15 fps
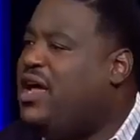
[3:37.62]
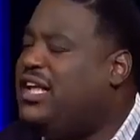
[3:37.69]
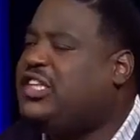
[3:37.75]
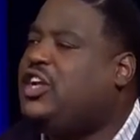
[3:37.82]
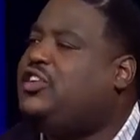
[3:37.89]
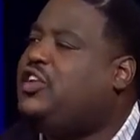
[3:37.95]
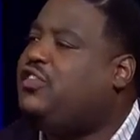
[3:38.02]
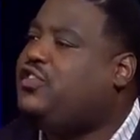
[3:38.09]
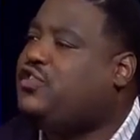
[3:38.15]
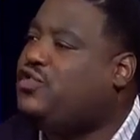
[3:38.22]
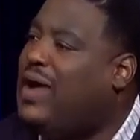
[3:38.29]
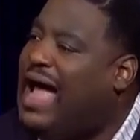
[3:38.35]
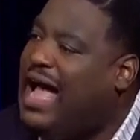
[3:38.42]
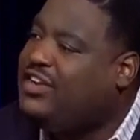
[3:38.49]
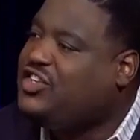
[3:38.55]
It's a
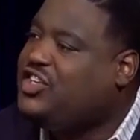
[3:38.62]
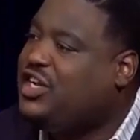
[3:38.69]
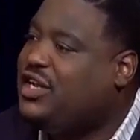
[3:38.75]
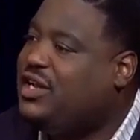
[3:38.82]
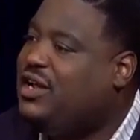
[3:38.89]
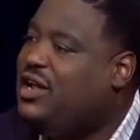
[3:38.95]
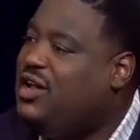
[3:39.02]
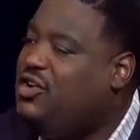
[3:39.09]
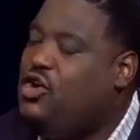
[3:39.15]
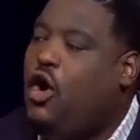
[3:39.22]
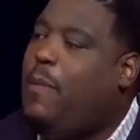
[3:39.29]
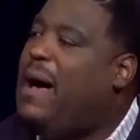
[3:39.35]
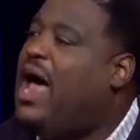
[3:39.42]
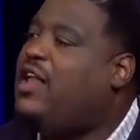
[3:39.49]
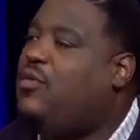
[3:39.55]
distraction.
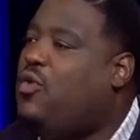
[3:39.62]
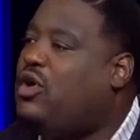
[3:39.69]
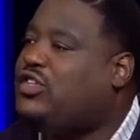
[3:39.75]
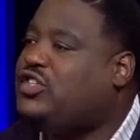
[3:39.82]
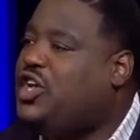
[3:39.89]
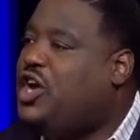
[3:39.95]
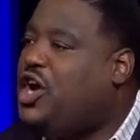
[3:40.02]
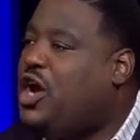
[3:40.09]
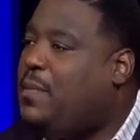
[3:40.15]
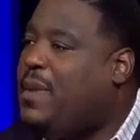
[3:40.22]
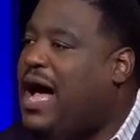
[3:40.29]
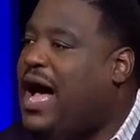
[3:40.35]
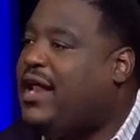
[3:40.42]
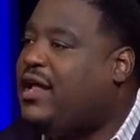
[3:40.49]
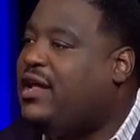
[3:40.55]
Nobody wants to hear
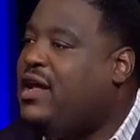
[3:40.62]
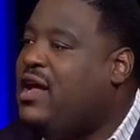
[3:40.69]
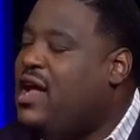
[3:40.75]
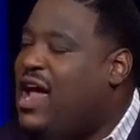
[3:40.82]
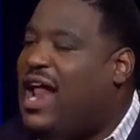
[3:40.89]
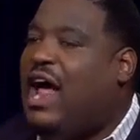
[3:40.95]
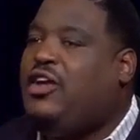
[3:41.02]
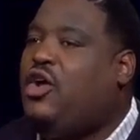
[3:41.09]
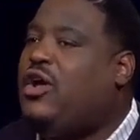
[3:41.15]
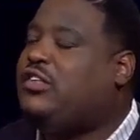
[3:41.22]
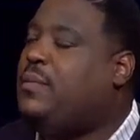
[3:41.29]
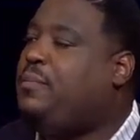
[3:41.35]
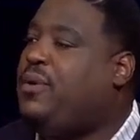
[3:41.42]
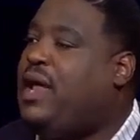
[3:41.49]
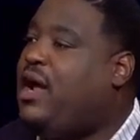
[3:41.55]
about it. And I know as
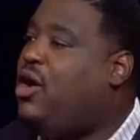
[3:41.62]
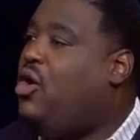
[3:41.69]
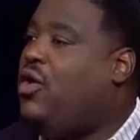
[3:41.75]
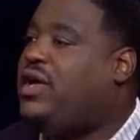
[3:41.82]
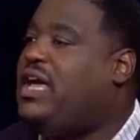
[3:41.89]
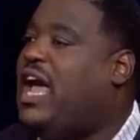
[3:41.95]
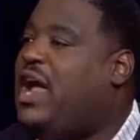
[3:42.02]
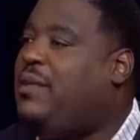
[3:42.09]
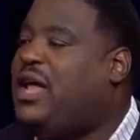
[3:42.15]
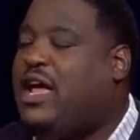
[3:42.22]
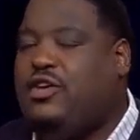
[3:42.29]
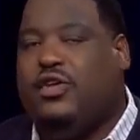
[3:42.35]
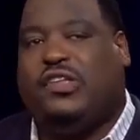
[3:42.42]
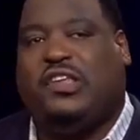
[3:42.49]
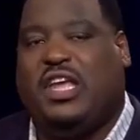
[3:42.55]
a player on game day,
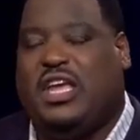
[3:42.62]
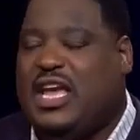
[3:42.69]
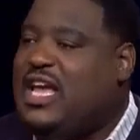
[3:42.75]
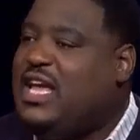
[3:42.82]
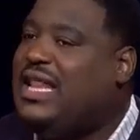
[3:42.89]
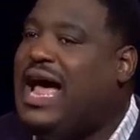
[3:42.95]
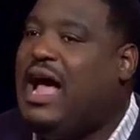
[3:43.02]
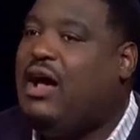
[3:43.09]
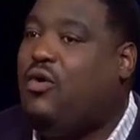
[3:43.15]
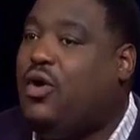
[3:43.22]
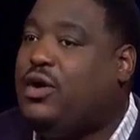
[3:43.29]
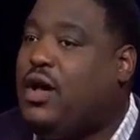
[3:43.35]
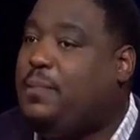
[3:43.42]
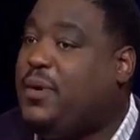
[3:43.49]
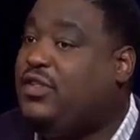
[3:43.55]
you see Eli
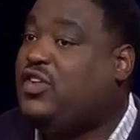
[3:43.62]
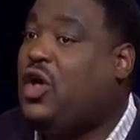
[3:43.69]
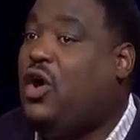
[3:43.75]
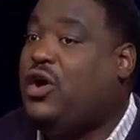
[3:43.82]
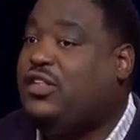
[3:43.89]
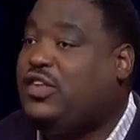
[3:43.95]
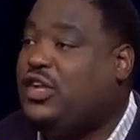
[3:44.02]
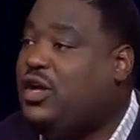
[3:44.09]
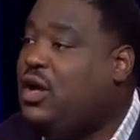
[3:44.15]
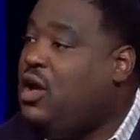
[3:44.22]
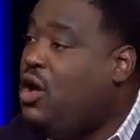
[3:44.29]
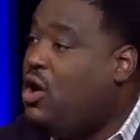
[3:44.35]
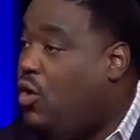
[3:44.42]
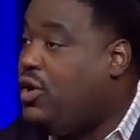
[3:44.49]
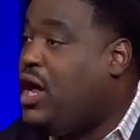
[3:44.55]
going up and talking to
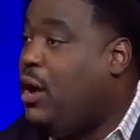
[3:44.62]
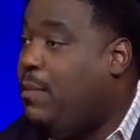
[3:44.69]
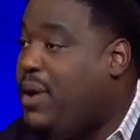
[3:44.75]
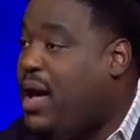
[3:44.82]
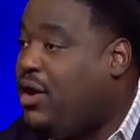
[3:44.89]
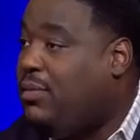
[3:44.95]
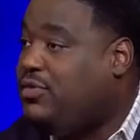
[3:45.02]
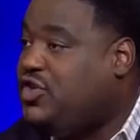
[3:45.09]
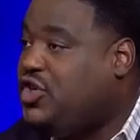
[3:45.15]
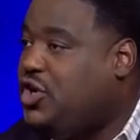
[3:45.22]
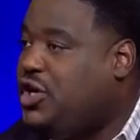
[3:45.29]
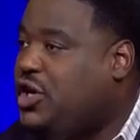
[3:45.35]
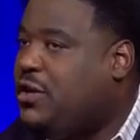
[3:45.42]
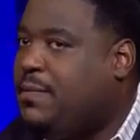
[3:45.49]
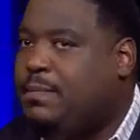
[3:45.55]
Odell Beckham
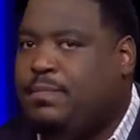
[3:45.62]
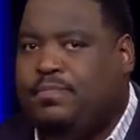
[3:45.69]
Jr.